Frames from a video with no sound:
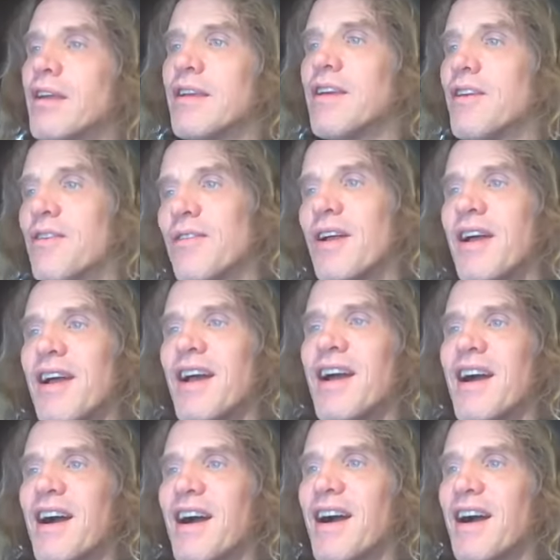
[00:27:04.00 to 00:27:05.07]
you know,
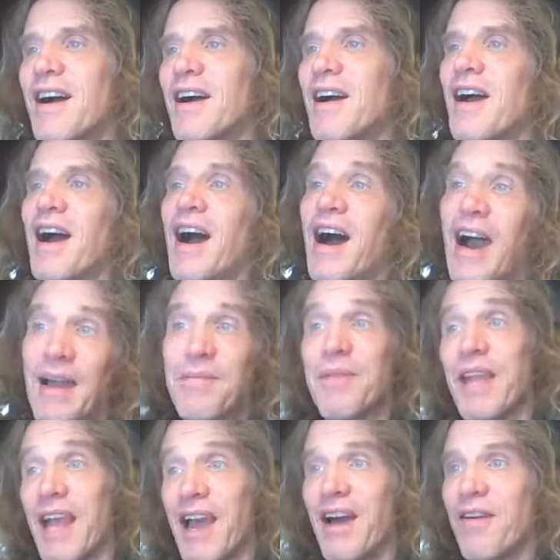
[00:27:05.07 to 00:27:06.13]
uh, I'm
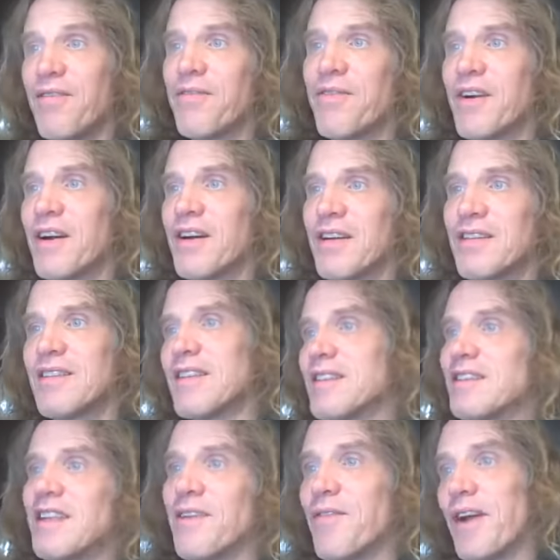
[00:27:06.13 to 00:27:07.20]
the alpha, so
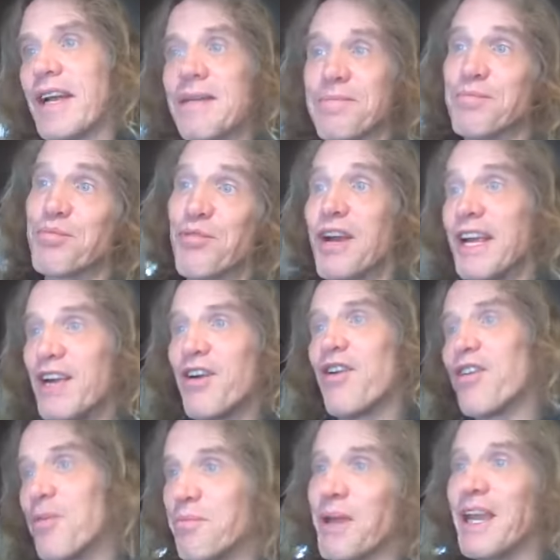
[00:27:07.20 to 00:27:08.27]
let's see if I can break
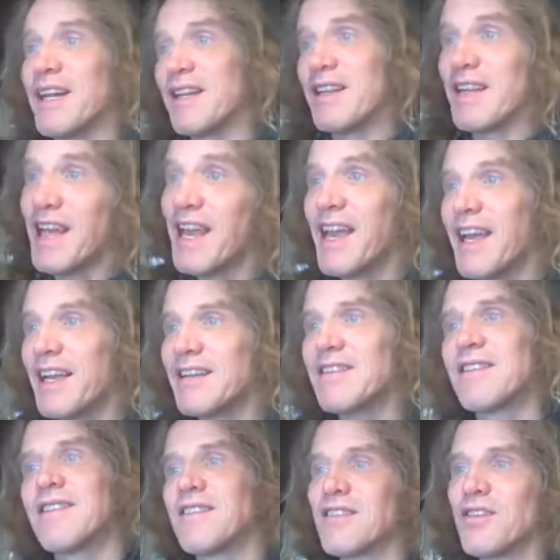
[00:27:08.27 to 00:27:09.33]
all the beta
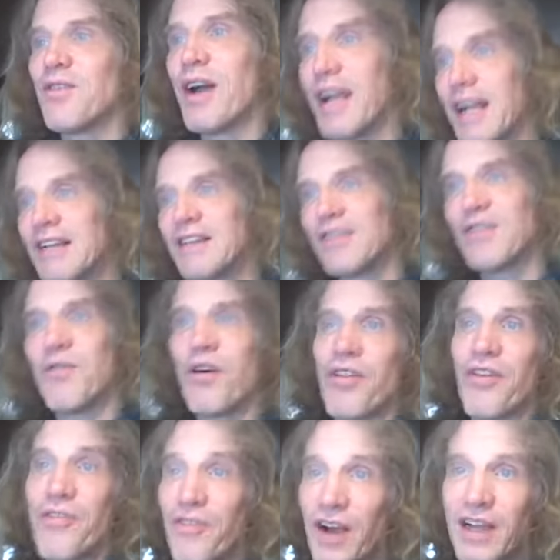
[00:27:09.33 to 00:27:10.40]
legs, so I get to do all
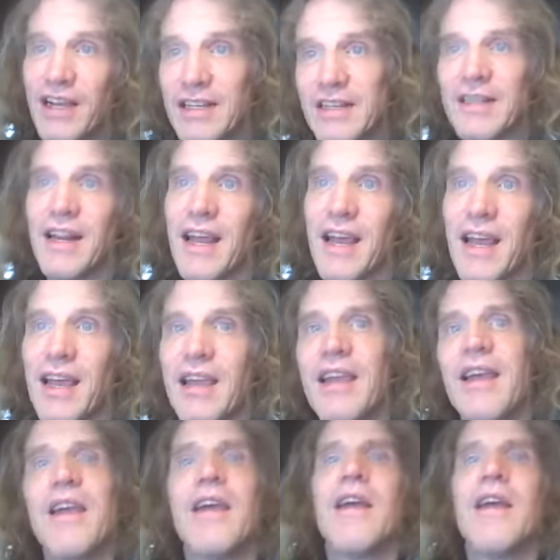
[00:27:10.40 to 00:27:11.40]
the fucking today.